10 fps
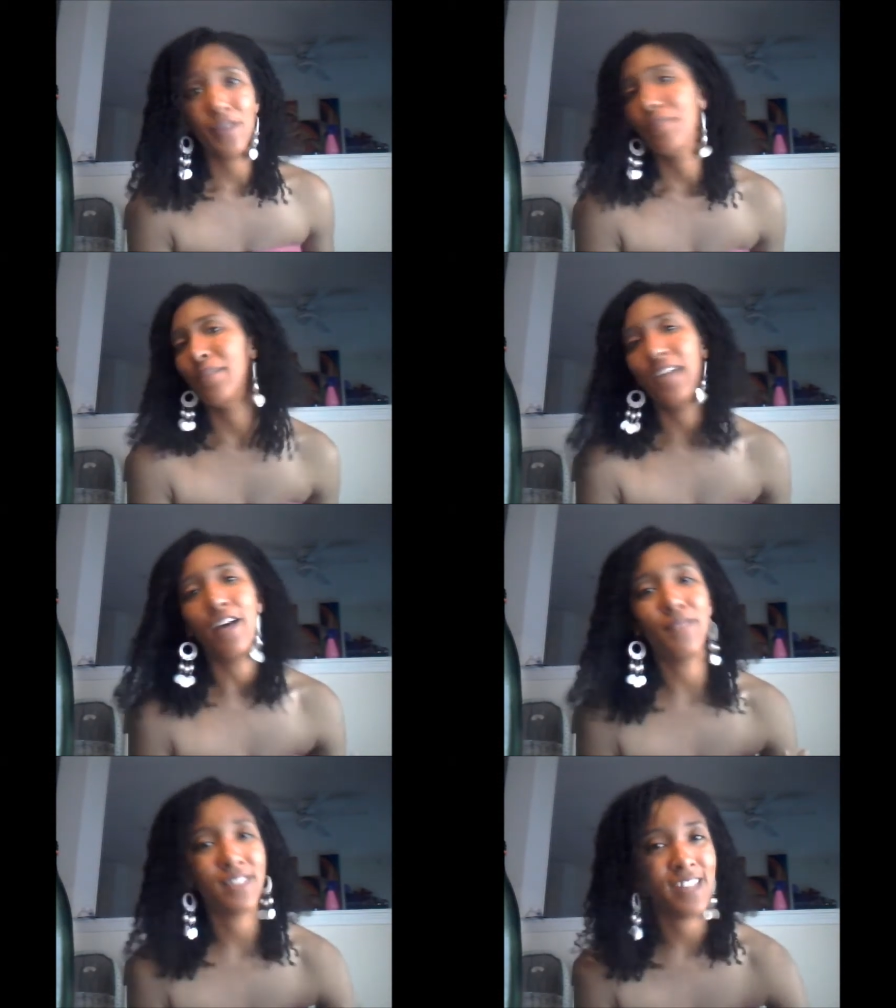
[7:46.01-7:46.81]
But I
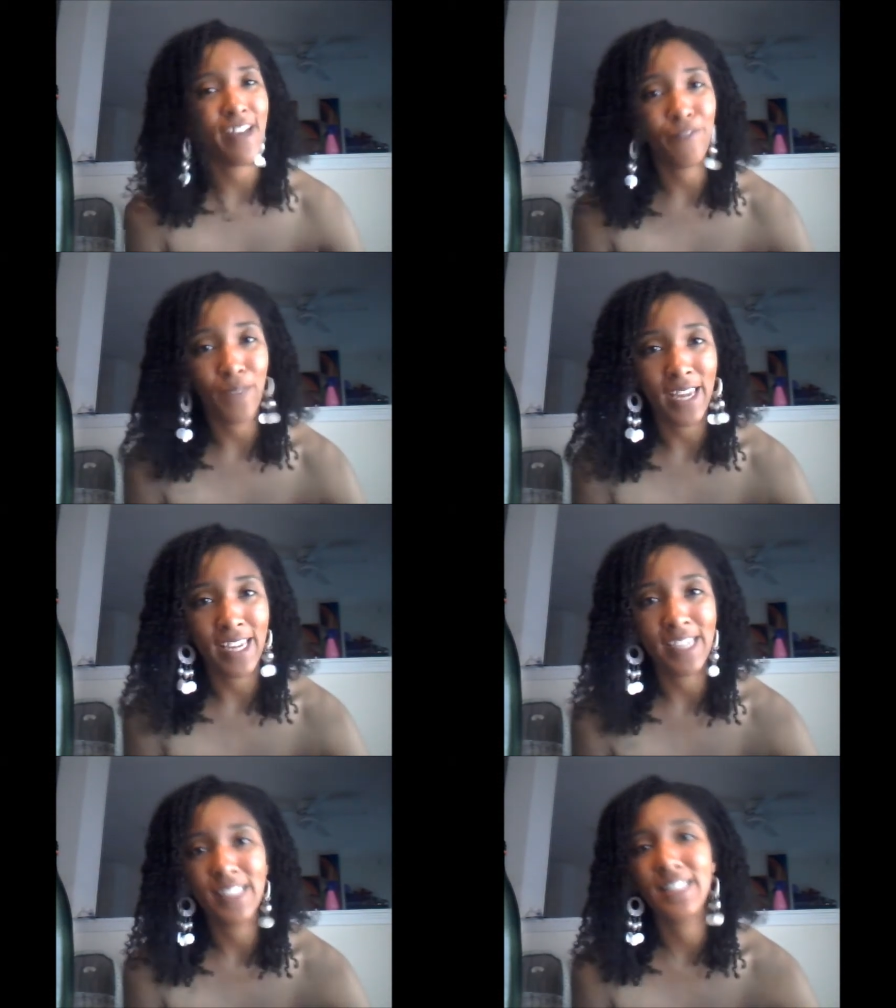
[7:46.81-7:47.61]
was not
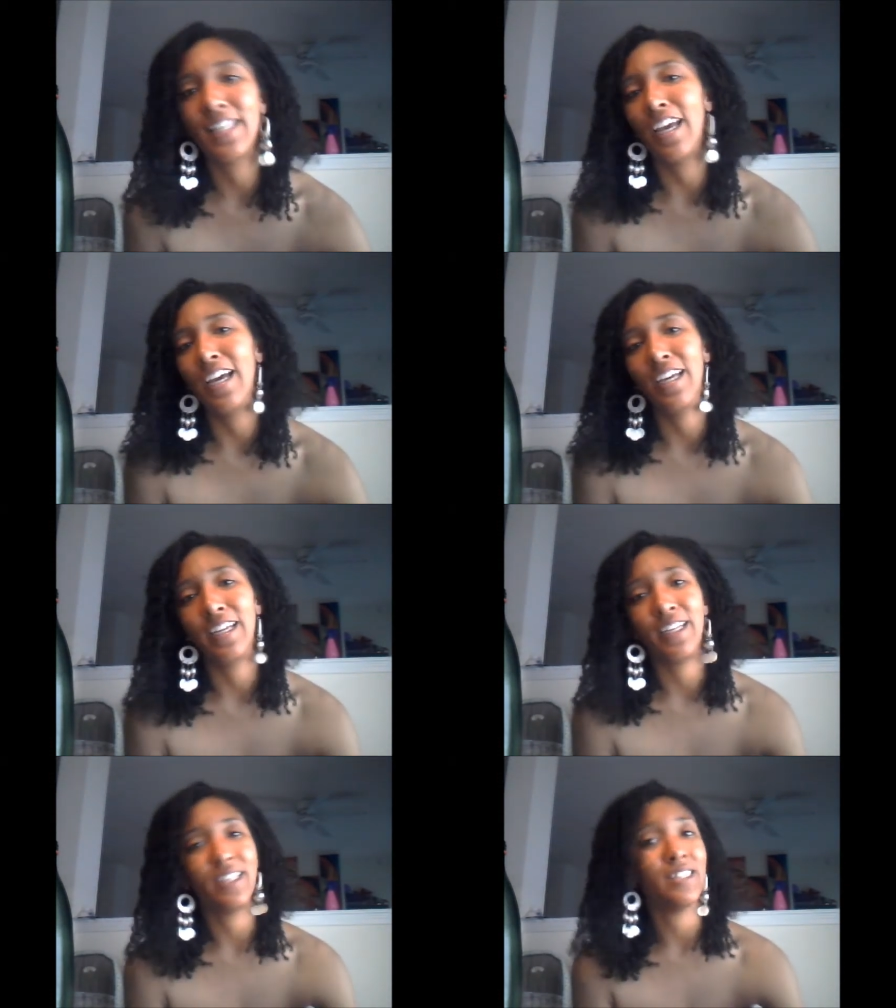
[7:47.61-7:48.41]
fazed.
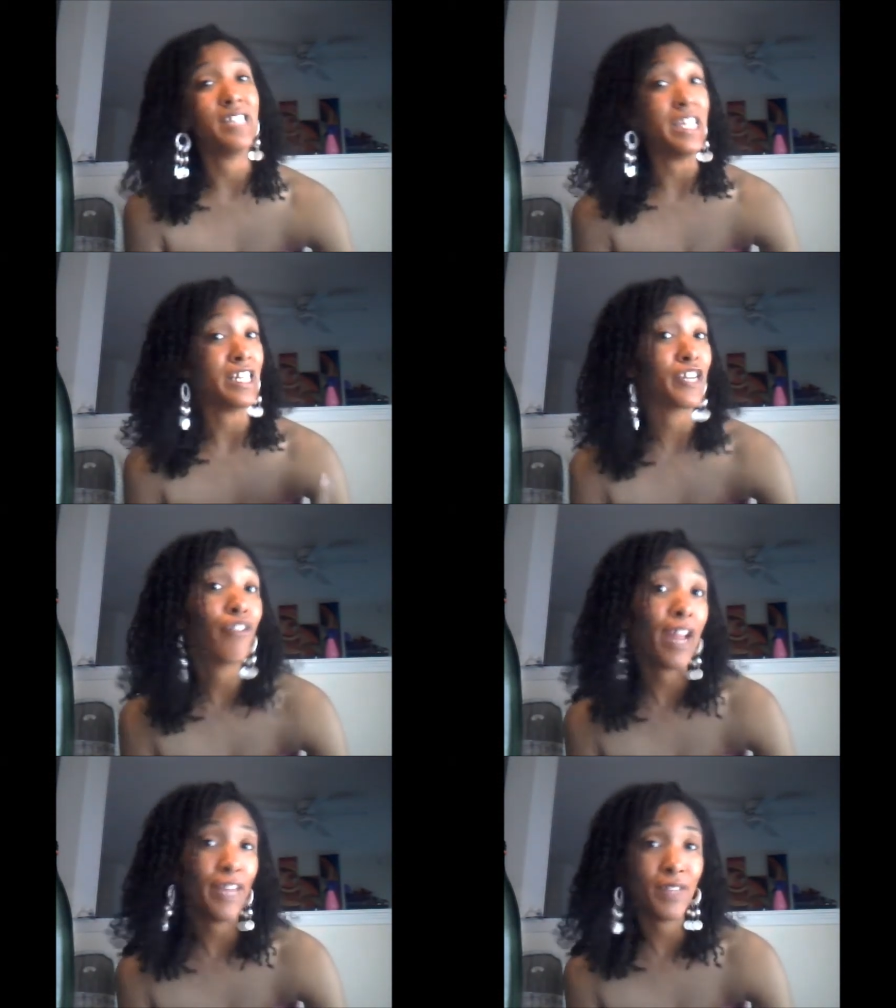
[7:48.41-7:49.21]
I didn't
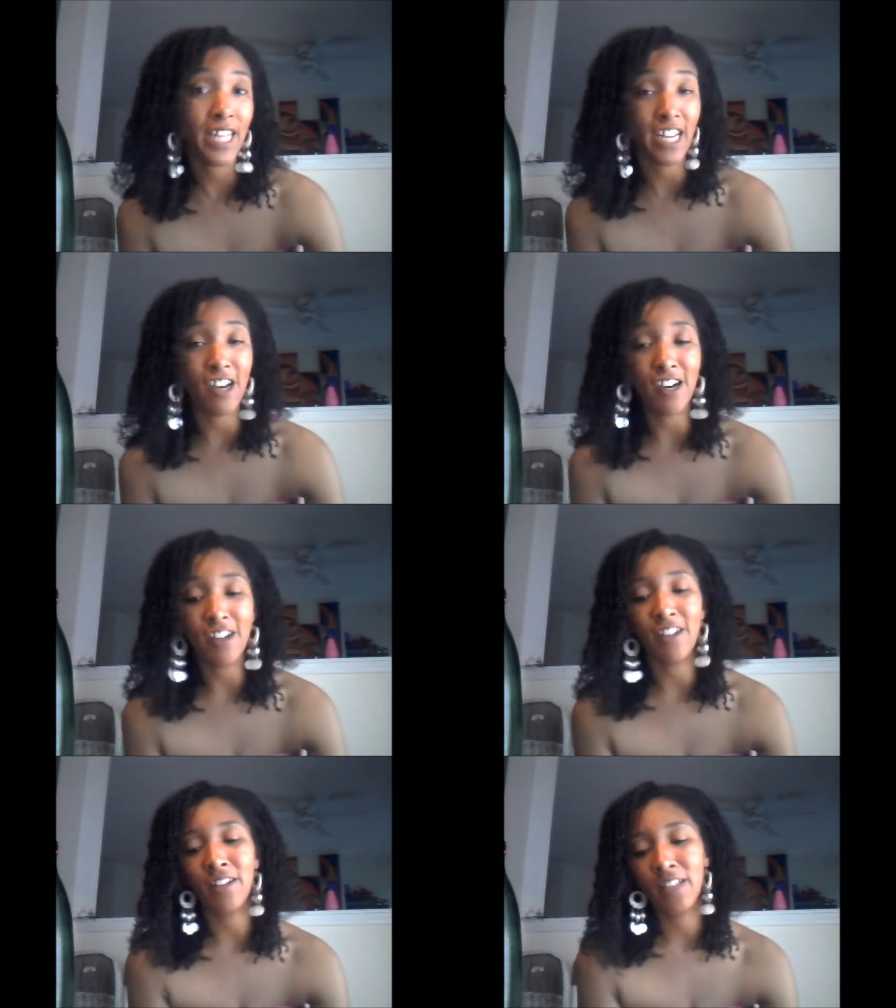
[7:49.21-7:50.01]
crave it at
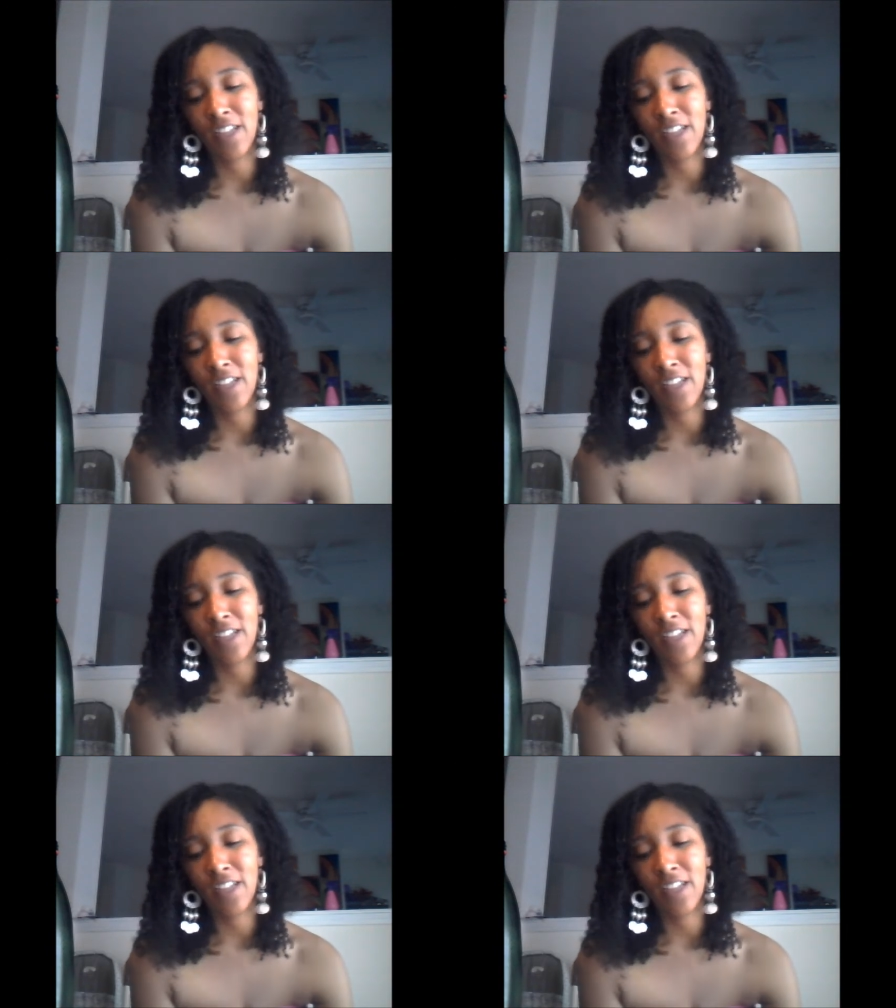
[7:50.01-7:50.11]
all.